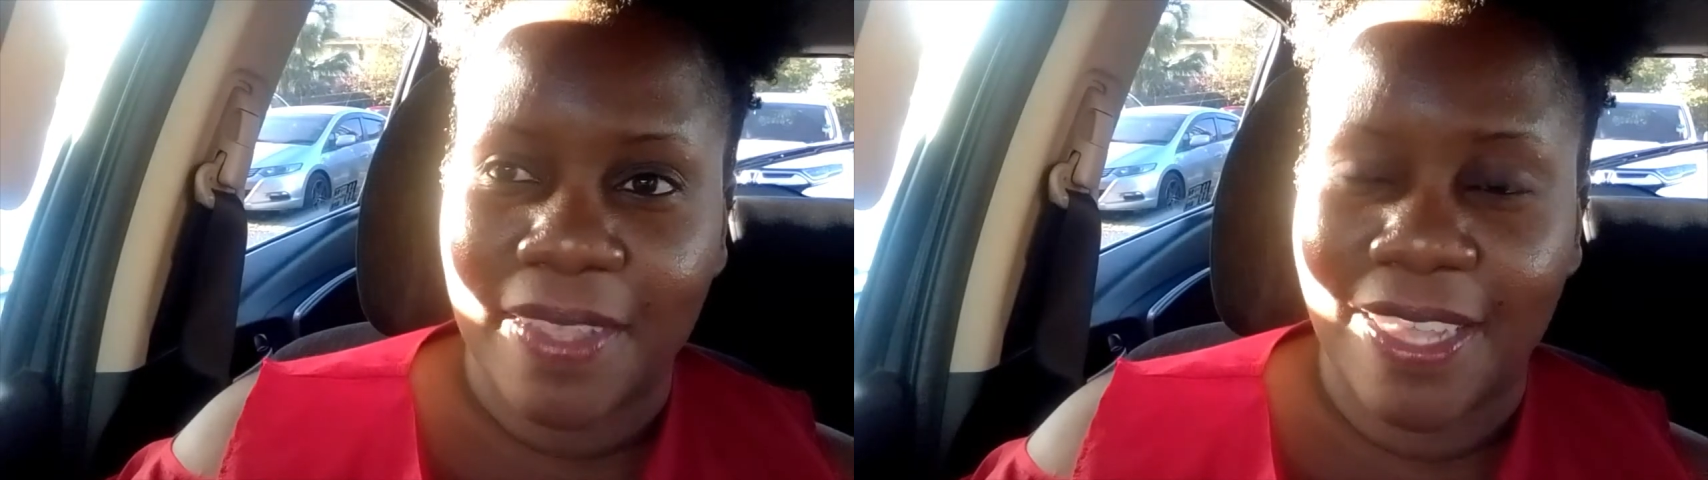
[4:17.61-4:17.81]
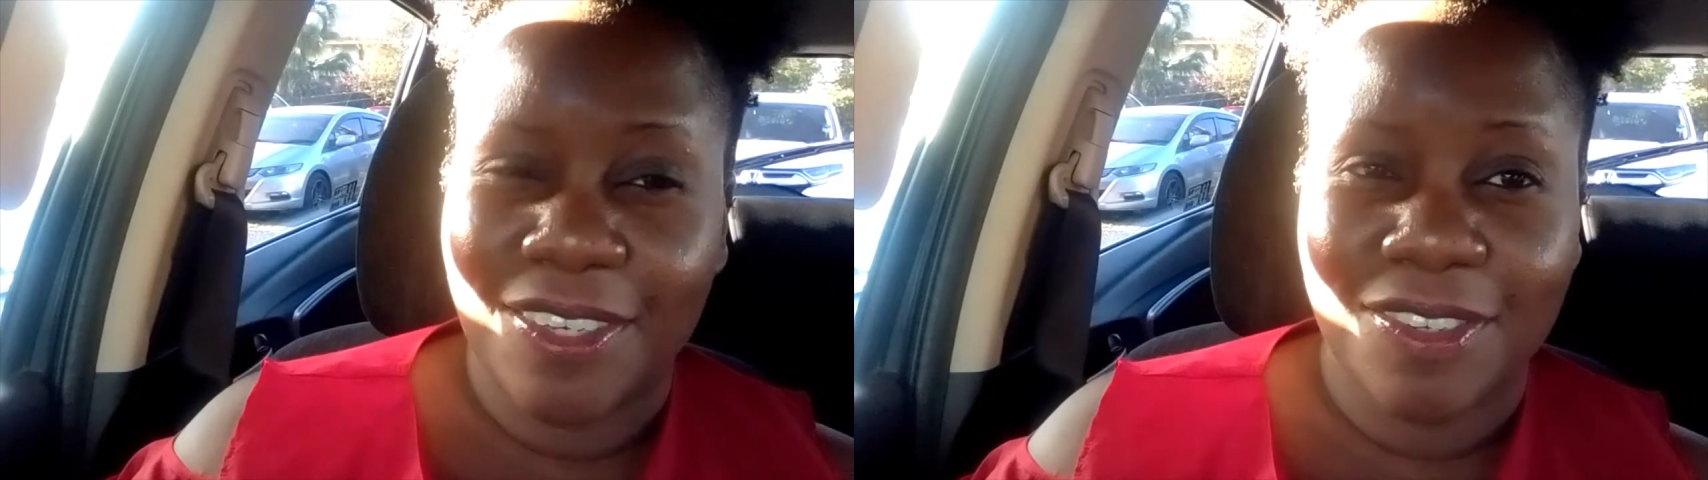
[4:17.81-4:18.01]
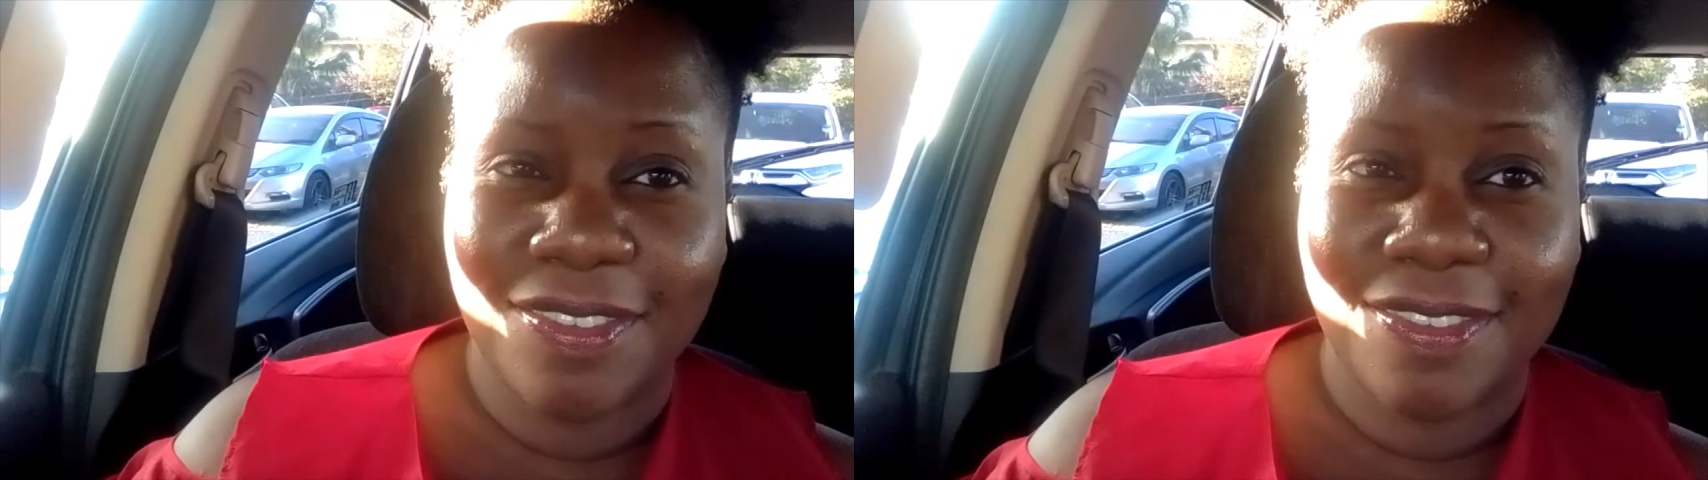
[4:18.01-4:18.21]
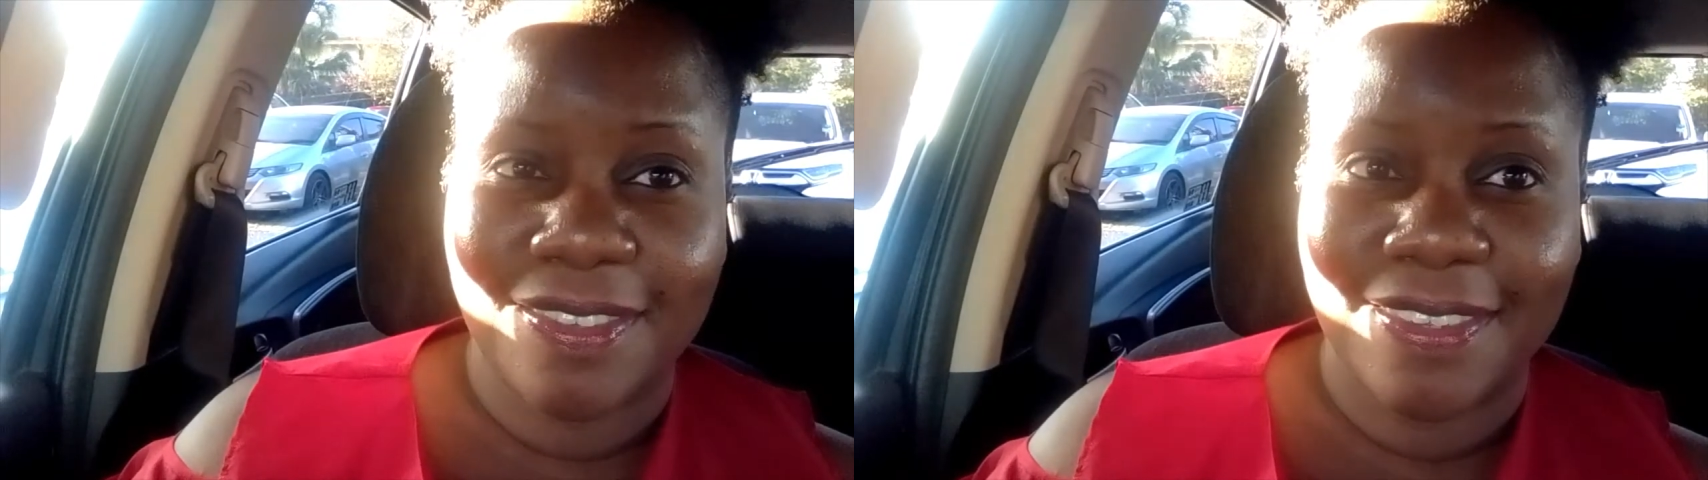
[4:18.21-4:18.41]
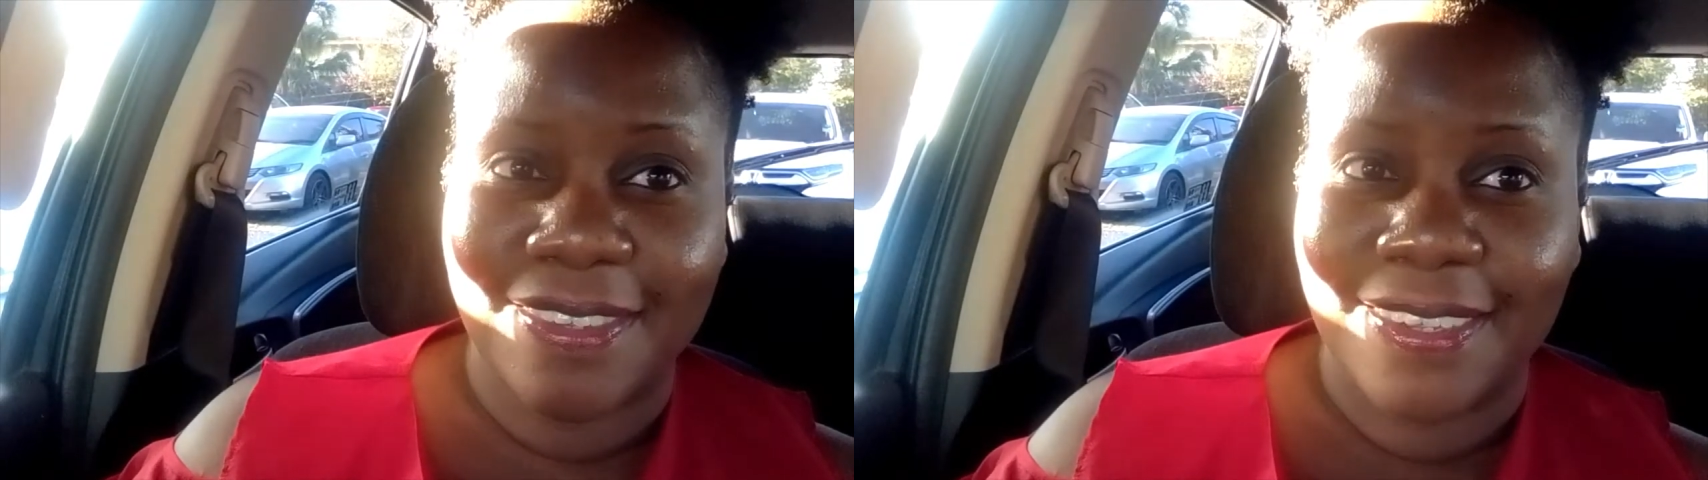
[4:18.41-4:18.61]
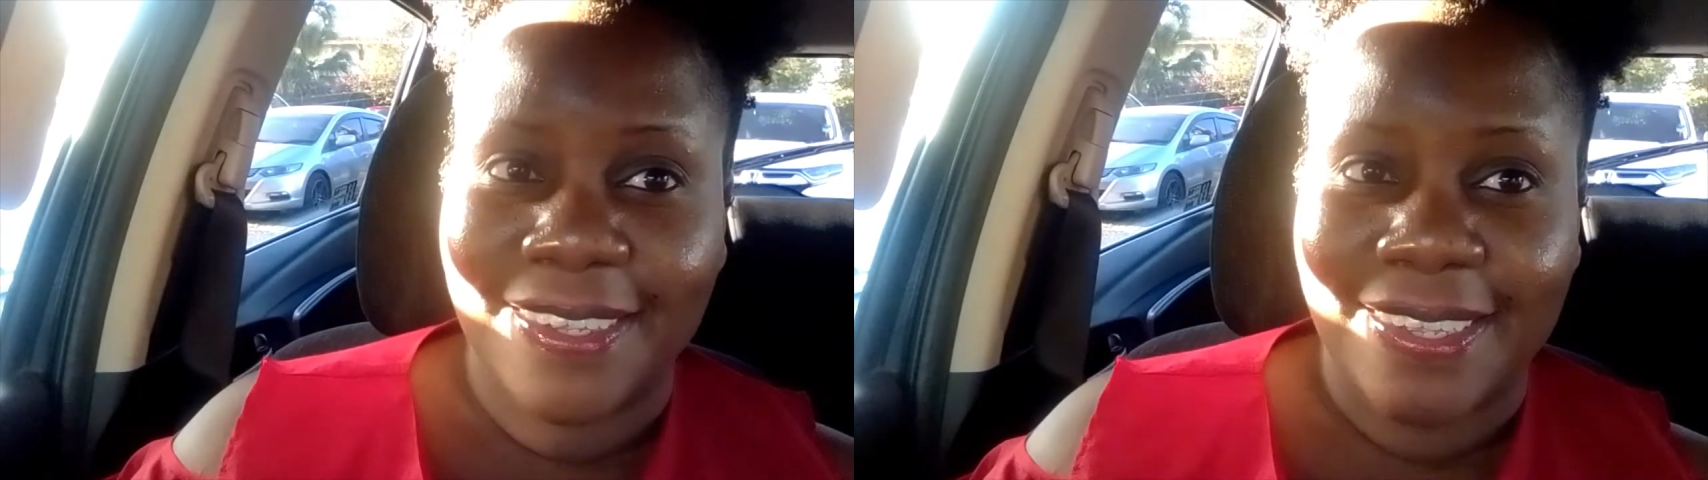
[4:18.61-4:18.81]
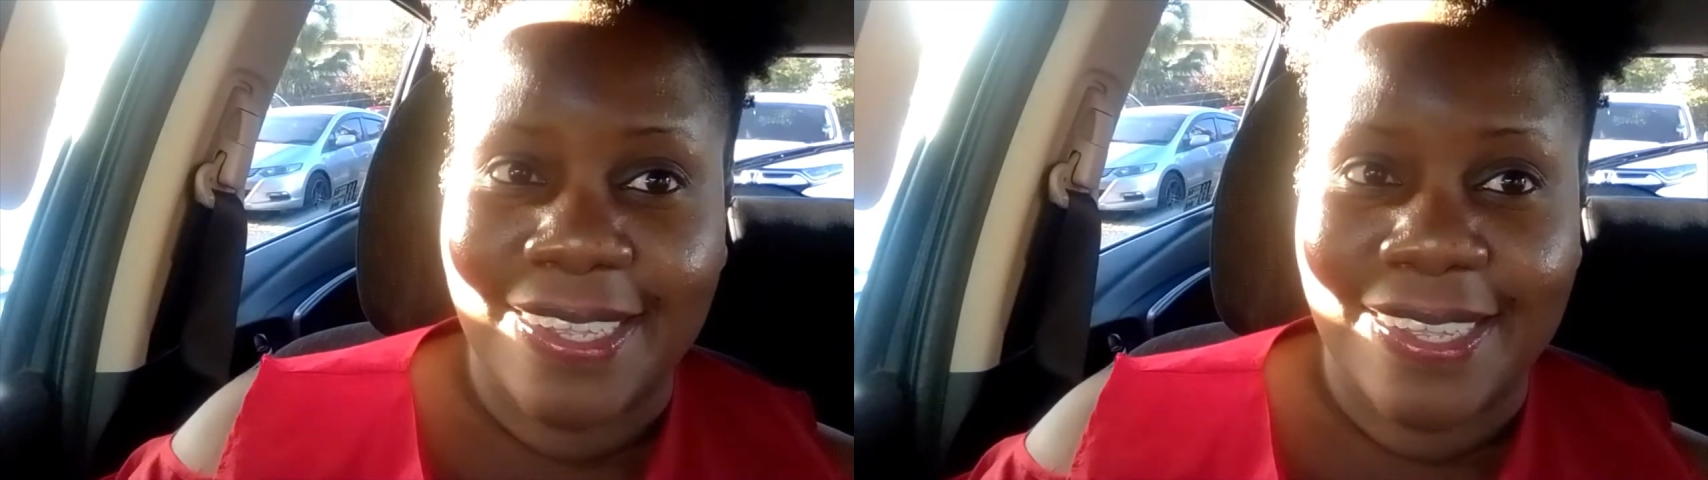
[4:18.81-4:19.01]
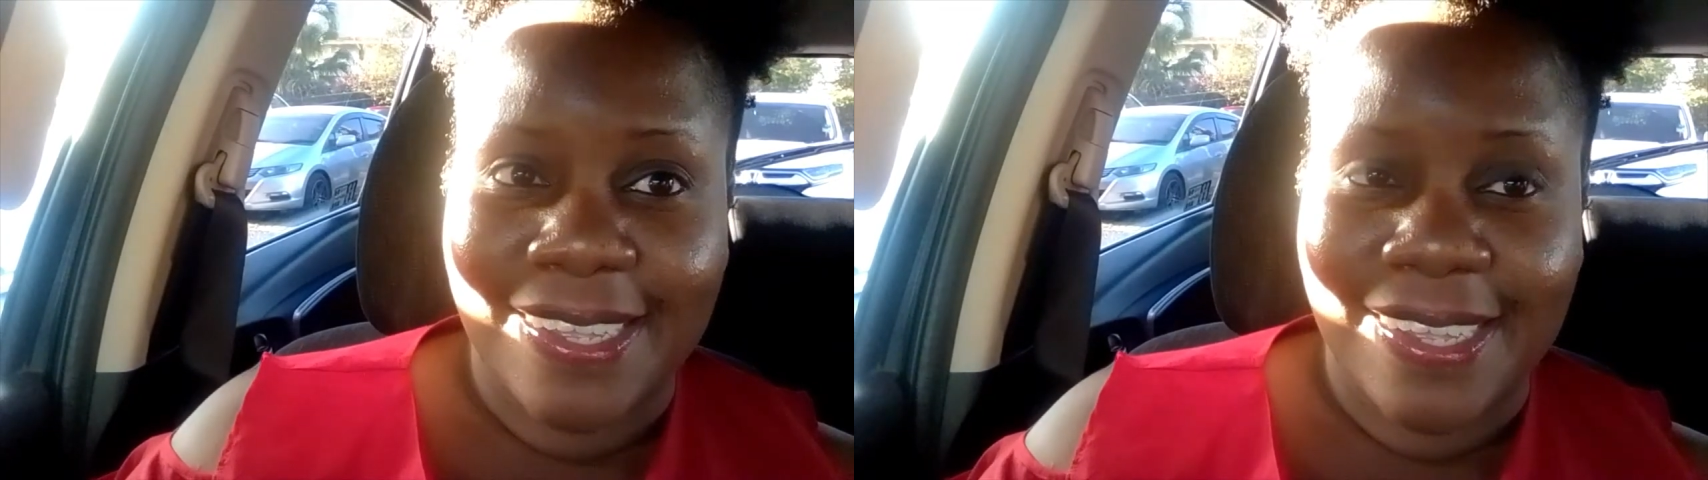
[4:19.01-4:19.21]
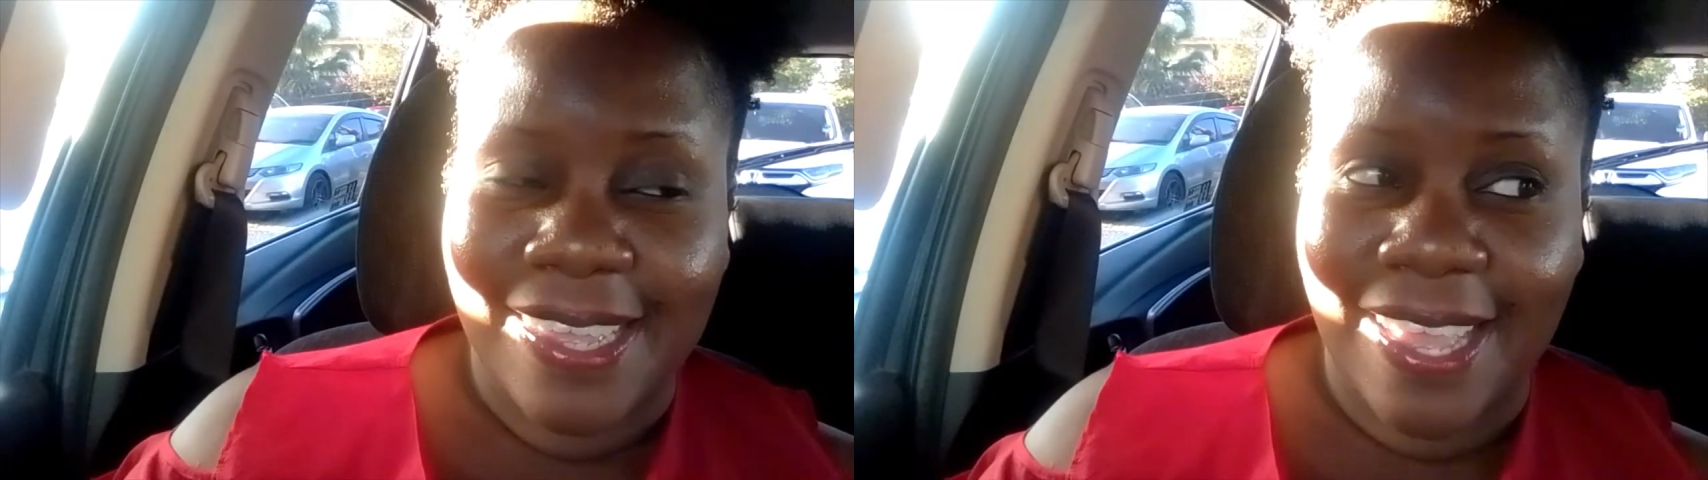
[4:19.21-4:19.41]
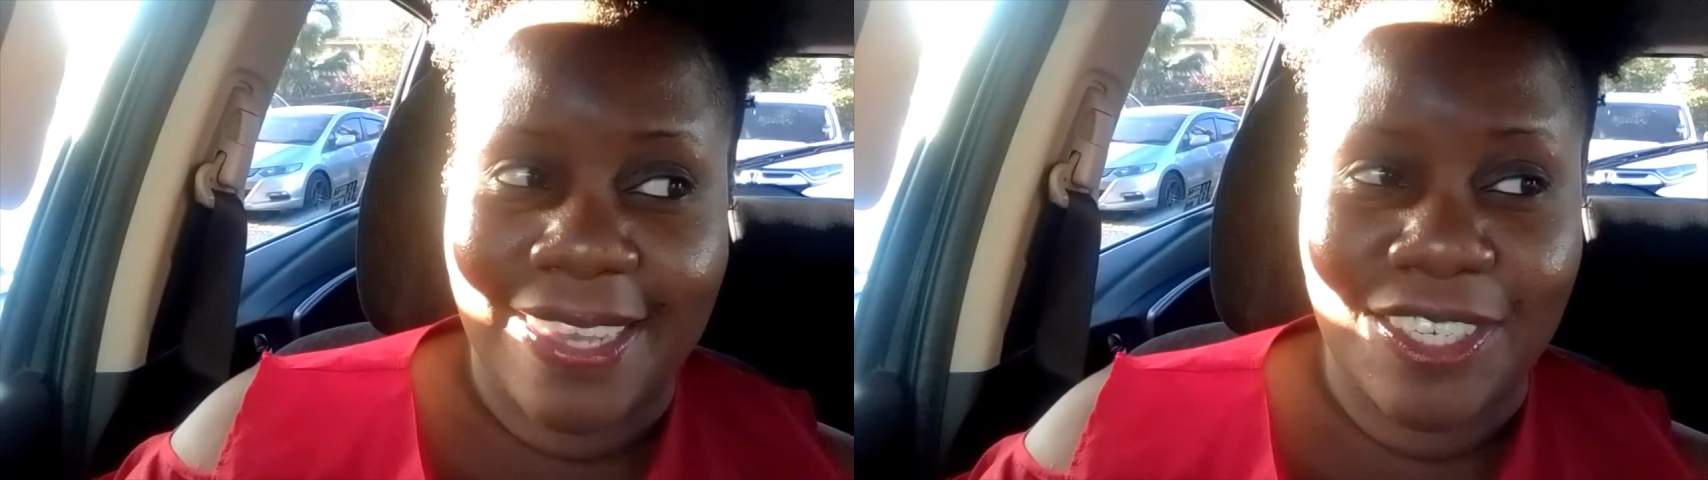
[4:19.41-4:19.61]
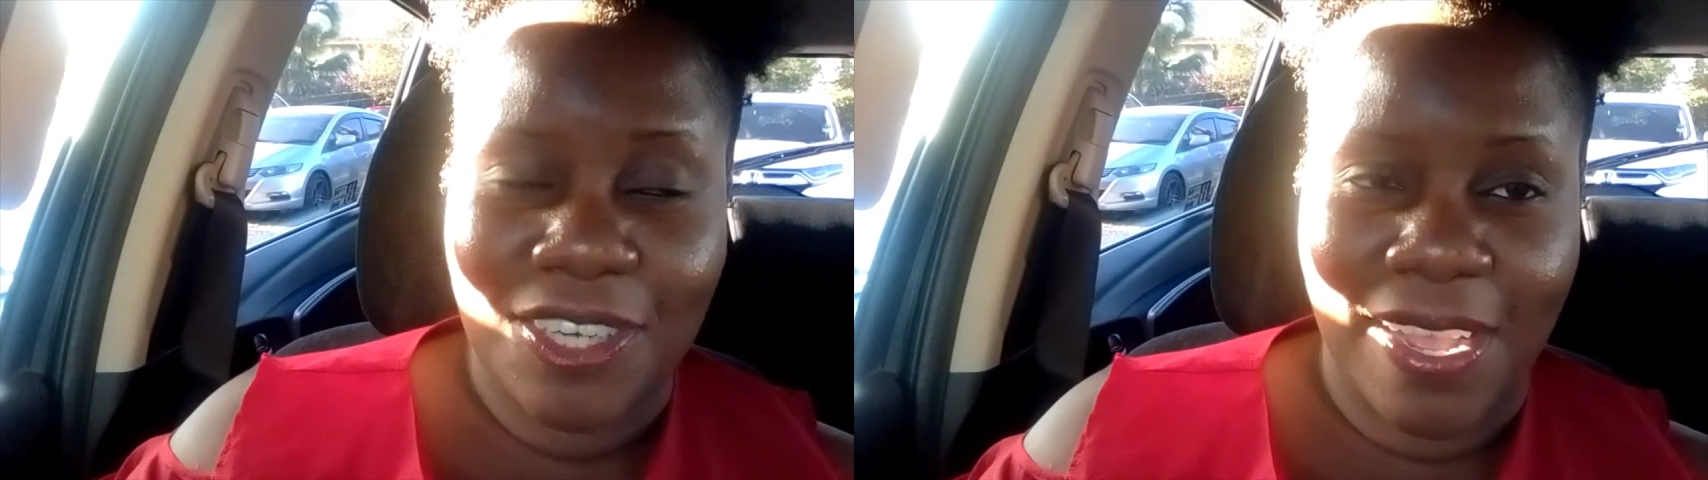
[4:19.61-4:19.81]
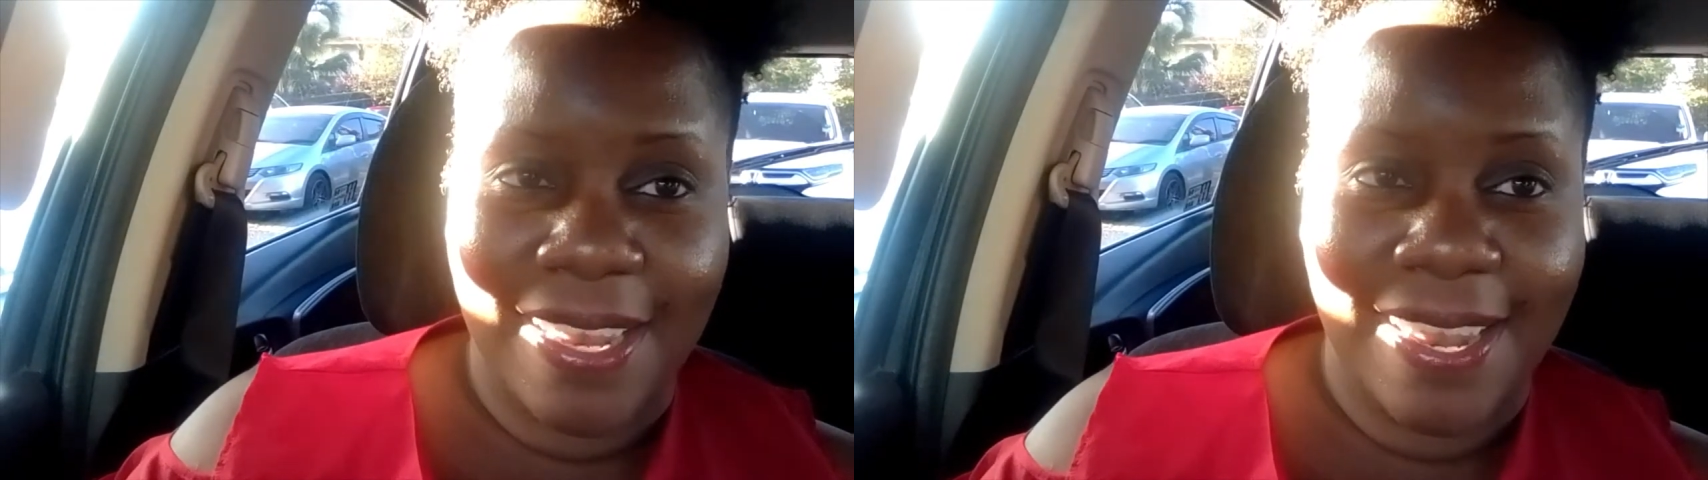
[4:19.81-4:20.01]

And just enjoy